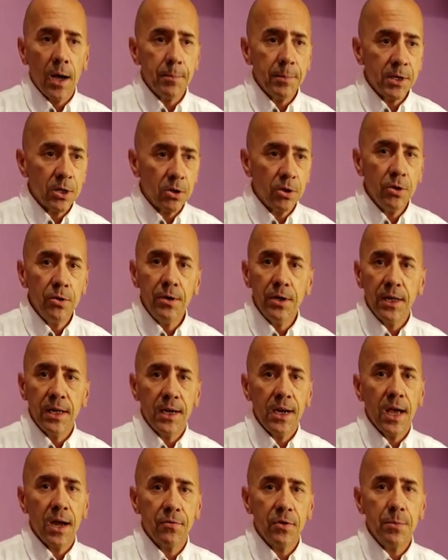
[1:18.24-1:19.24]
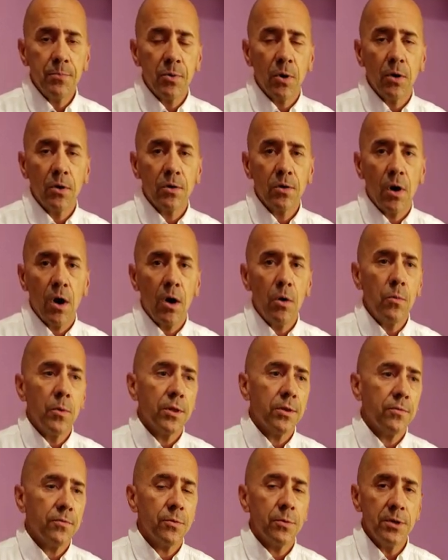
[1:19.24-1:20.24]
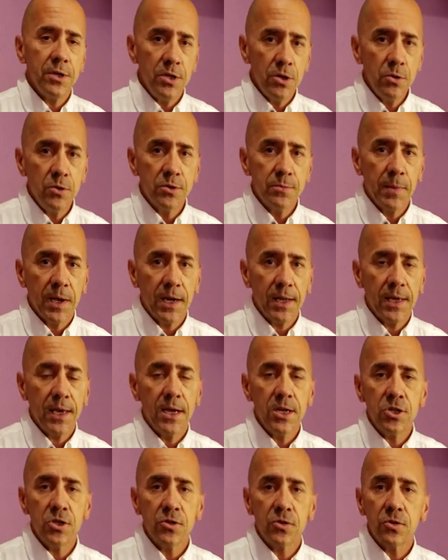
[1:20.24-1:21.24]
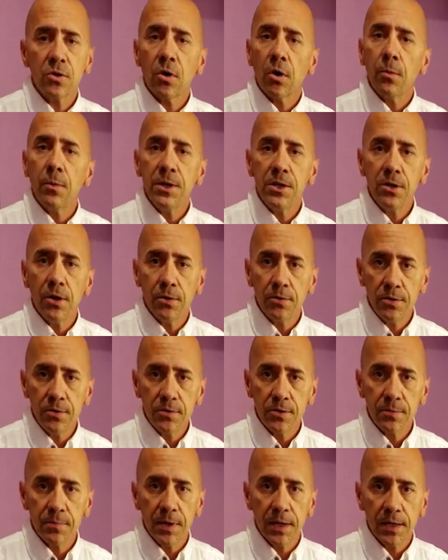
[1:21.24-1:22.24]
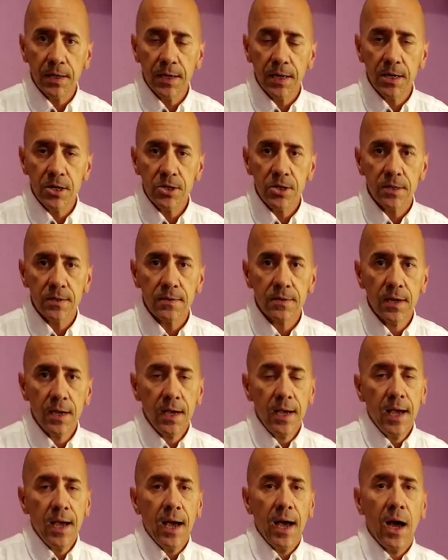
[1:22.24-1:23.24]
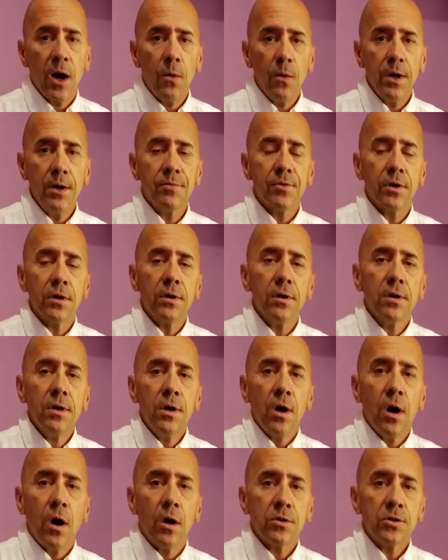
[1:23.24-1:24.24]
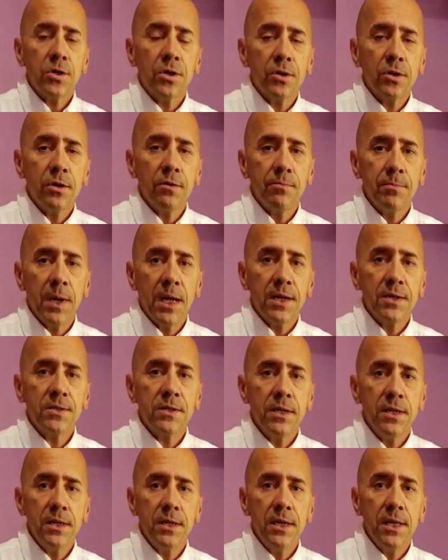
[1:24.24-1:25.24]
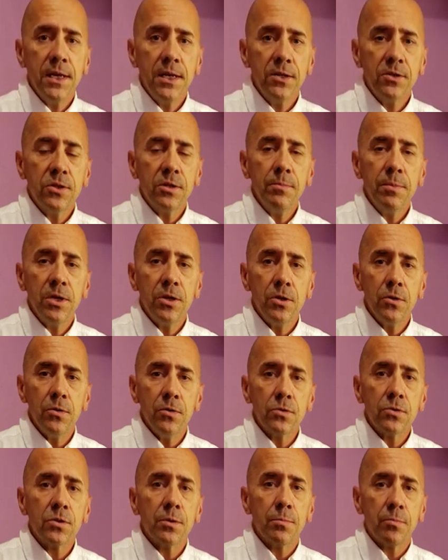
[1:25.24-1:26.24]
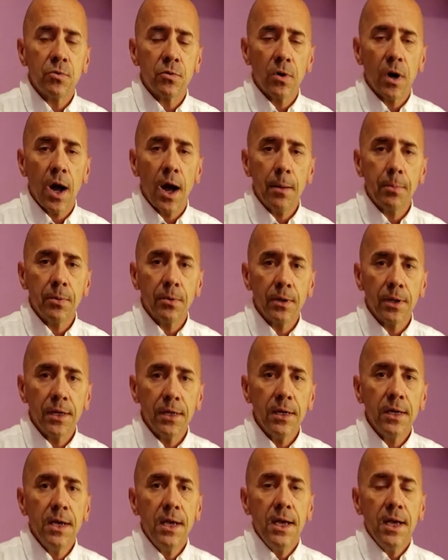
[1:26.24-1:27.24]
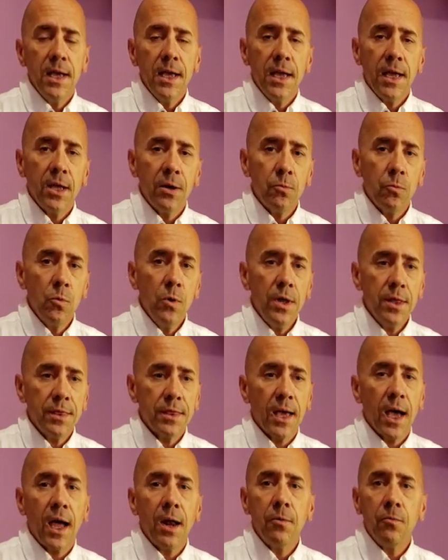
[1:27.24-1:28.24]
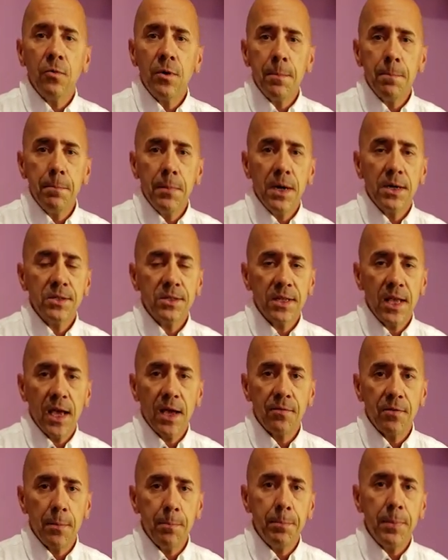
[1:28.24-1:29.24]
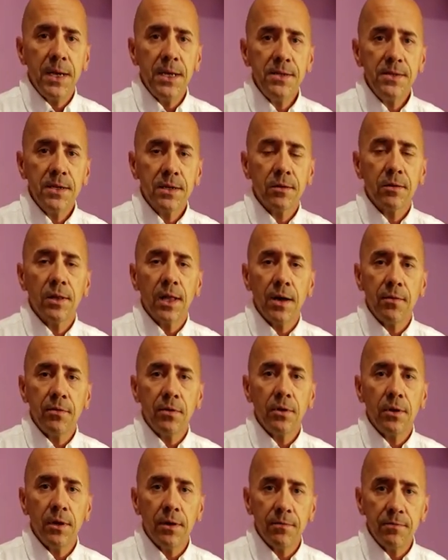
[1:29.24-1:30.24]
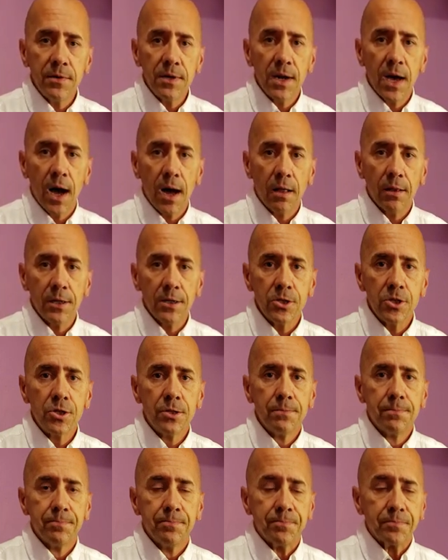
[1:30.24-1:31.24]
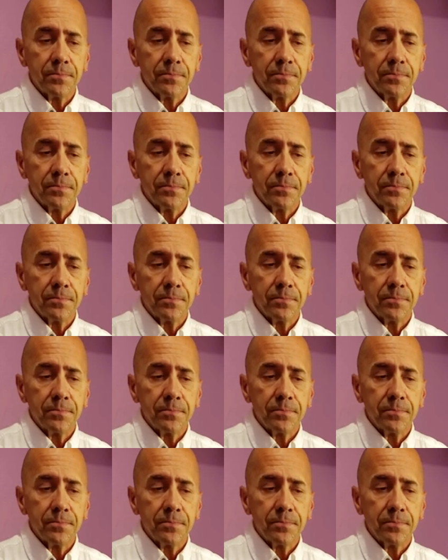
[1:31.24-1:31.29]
included in every protocol, whether if we use medications or we don't use medications. However, alternative medicine needs to be used properly. And with that, we must have a basic level of knowledge.